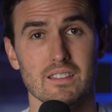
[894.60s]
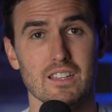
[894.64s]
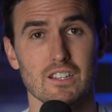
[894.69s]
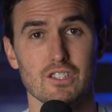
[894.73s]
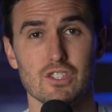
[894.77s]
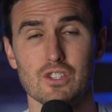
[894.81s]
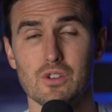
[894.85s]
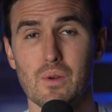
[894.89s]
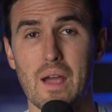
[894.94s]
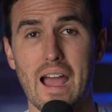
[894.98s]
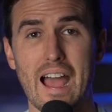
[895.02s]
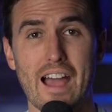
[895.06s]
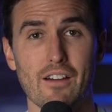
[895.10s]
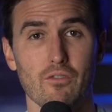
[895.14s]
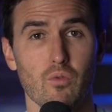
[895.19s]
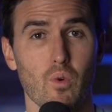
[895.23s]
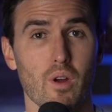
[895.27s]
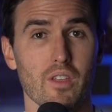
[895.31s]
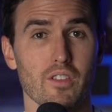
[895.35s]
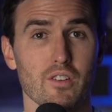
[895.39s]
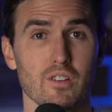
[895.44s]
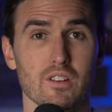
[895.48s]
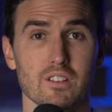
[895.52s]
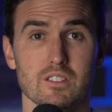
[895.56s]
that you have,
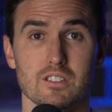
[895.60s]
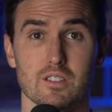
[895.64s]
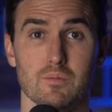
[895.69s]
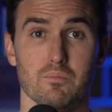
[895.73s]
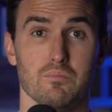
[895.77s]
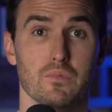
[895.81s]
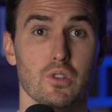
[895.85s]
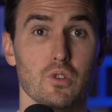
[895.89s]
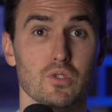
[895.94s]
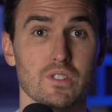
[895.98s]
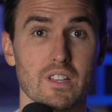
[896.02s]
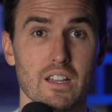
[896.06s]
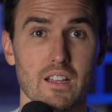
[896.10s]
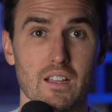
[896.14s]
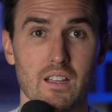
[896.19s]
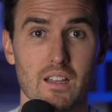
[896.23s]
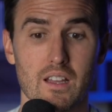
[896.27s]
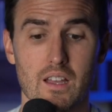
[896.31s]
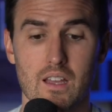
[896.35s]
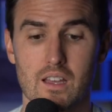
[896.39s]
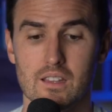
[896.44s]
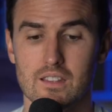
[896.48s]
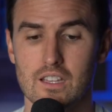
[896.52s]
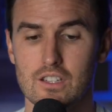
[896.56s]
whether it's
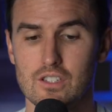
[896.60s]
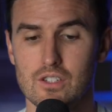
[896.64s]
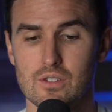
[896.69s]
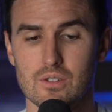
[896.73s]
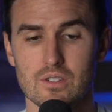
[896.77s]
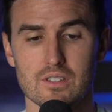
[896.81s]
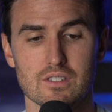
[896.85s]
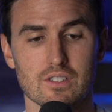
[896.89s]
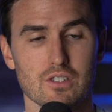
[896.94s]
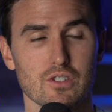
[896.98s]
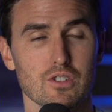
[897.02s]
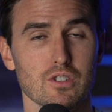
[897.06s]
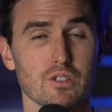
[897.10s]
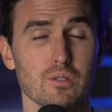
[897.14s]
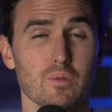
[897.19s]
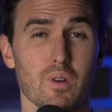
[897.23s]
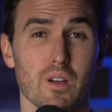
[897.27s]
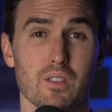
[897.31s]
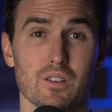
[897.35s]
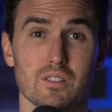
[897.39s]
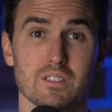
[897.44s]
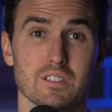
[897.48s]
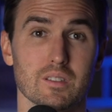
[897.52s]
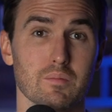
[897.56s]
music that you listen to,
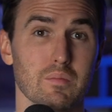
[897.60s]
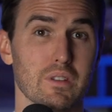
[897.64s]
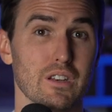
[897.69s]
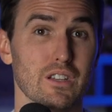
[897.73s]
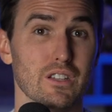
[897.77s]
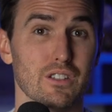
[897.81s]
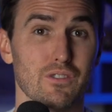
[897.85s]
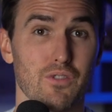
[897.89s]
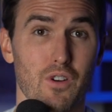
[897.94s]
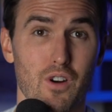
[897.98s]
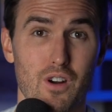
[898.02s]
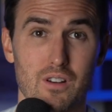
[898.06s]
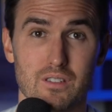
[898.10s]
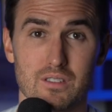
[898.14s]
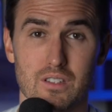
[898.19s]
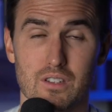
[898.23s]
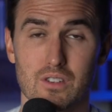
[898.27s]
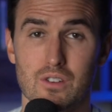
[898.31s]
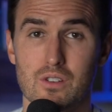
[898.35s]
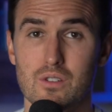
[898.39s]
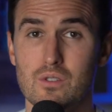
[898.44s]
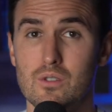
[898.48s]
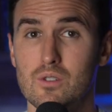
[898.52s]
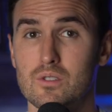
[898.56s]
whether it's the media as far as
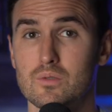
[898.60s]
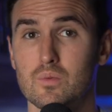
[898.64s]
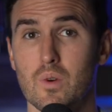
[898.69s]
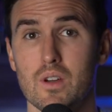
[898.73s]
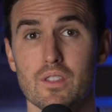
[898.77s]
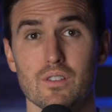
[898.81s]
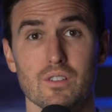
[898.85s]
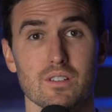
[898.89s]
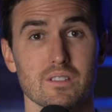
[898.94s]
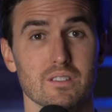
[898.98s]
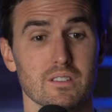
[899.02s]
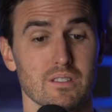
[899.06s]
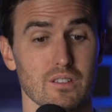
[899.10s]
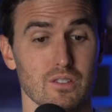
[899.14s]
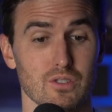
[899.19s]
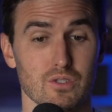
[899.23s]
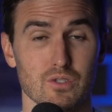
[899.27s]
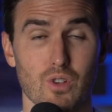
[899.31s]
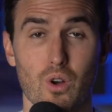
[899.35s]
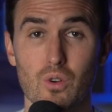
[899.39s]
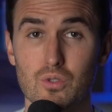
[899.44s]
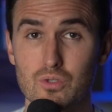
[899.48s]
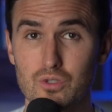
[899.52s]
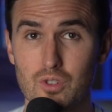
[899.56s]
the news, whether it's the
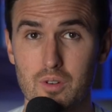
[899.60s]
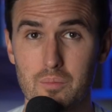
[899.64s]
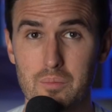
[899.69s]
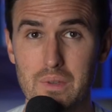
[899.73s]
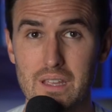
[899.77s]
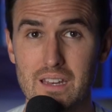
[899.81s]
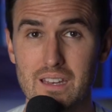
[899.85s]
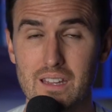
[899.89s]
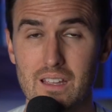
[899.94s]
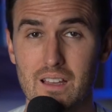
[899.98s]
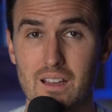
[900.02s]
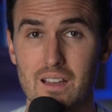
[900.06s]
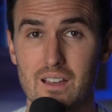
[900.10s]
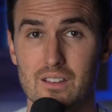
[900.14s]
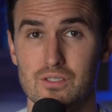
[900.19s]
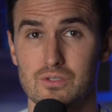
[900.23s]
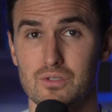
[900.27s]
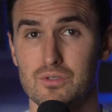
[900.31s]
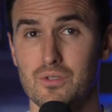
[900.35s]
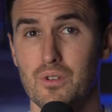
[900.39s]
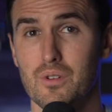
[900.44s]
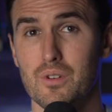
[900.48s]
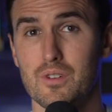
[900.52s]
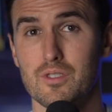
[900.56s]
social media and
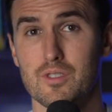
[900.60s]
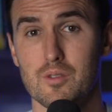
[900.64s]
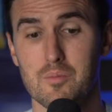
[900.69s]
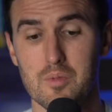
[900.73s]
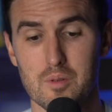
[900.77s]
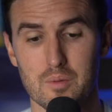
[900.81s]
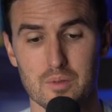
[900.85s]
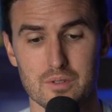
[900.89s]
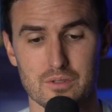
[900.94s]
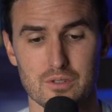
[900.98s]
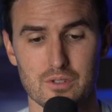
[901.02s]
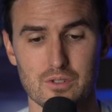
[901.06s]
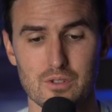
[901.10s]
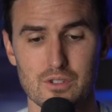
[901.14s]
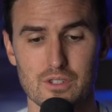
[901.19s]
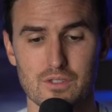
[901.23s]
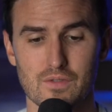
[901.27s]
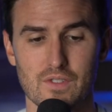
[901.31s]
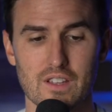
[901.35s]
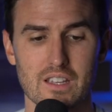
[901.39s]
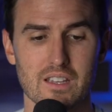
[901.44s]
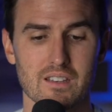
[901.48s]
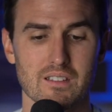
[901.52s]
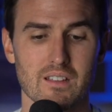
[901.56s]
scrolling through people's news
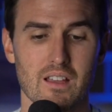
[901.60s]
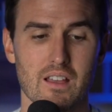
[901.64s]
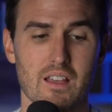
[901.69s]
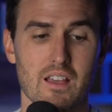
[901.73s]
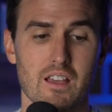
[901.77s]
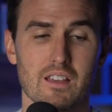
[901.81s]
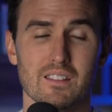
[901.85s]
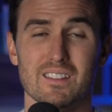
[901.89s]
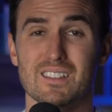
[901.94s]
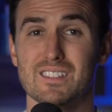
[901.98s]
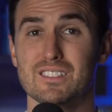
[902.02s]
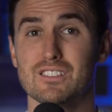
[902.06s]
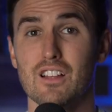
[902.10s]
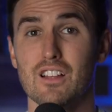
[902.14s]
feed, the